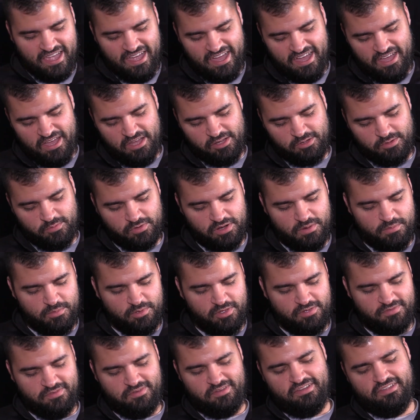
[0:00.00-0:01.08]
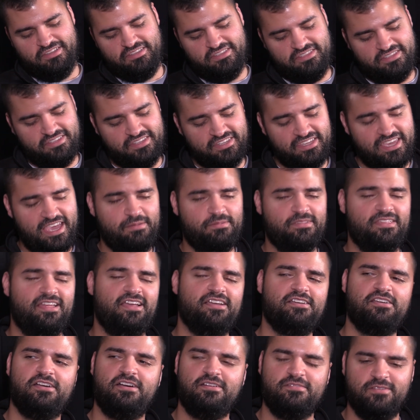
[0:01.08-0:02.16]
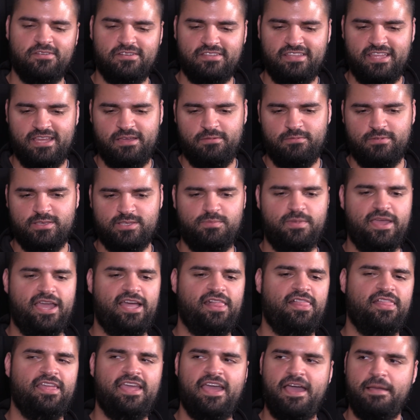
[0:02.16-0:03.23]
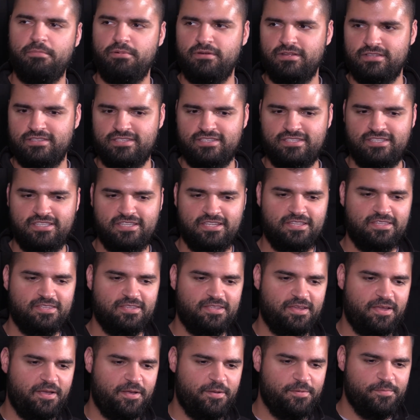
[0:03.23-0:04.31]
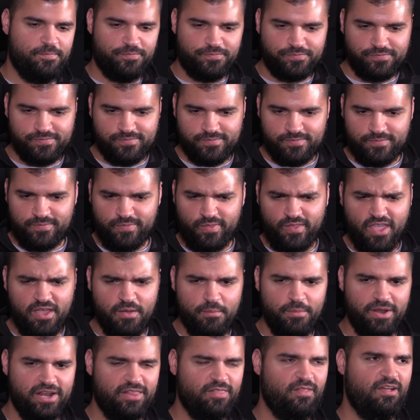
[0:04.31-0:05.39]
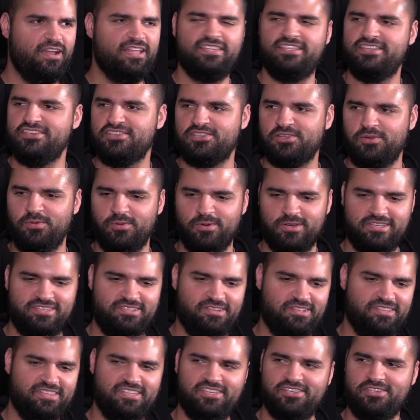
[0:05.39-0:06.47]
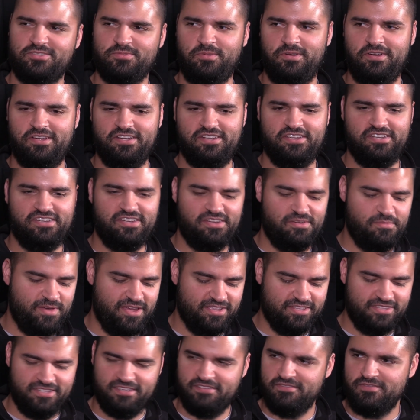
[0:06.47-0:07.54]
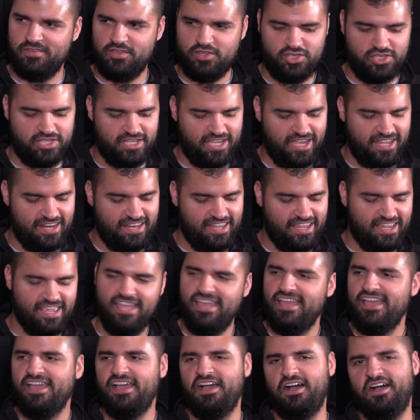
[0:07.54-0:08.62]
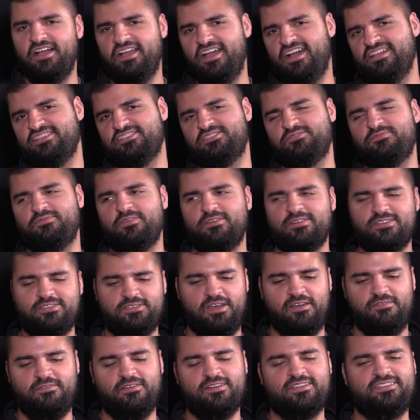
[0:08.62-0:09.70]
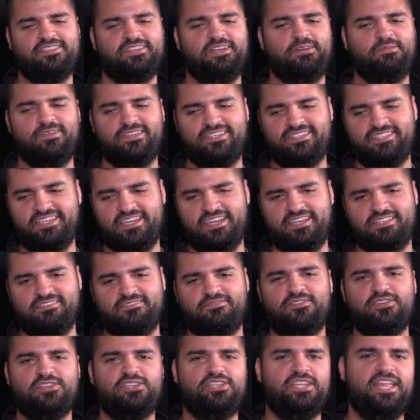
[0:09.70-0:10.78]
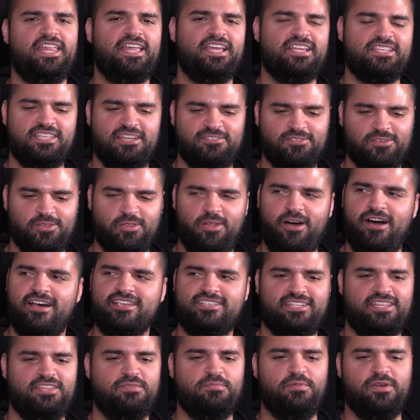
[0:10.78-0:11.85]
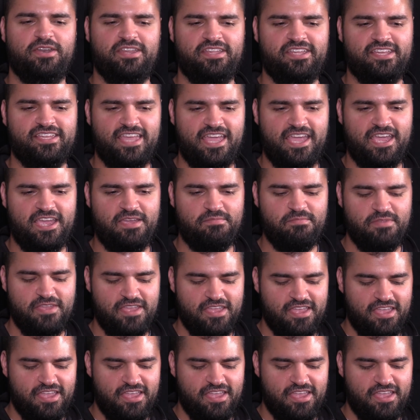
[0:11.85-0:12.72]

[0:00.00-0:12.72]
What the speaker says: Want to move on to the game that I covered, and that was Beckley at Princeton. Been a lot of discourse on this one about the officiating. I just first thing I want to say is officiating has never lost anybody a game.